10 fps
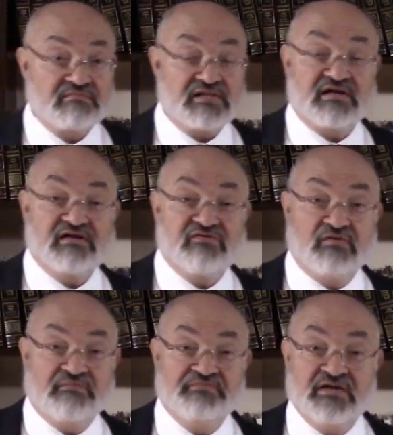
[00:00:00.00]
I'll give you
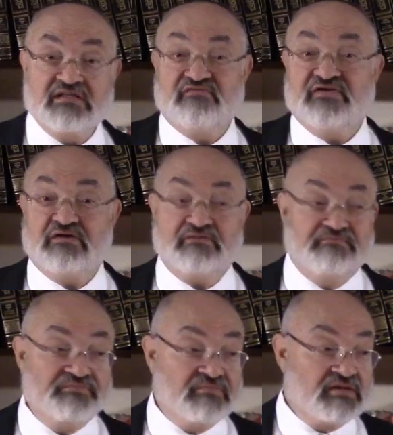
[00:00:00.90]
one. Sphira.
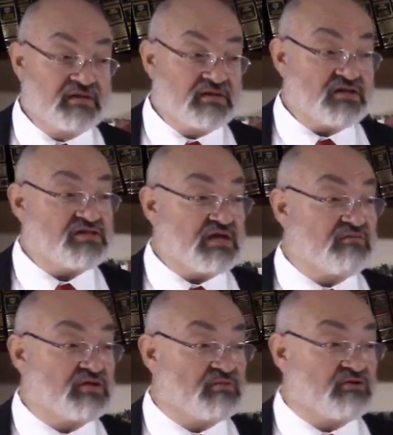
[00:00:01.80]
Doesn't say
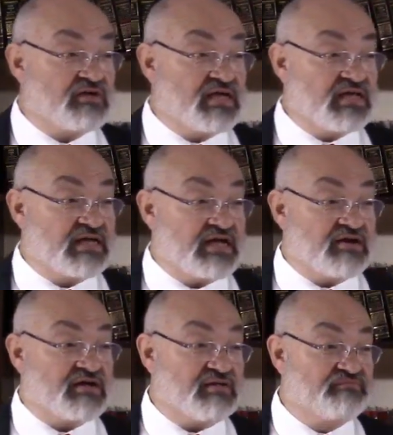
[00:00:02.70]
when the Gemara you can't get a
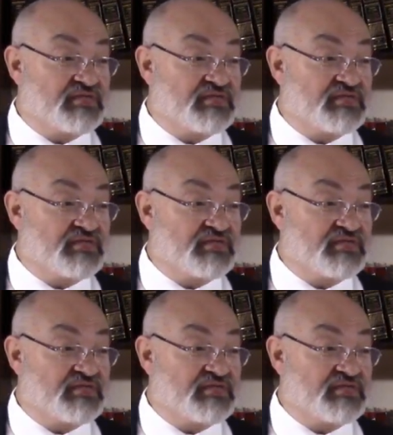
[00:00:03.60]
haircut,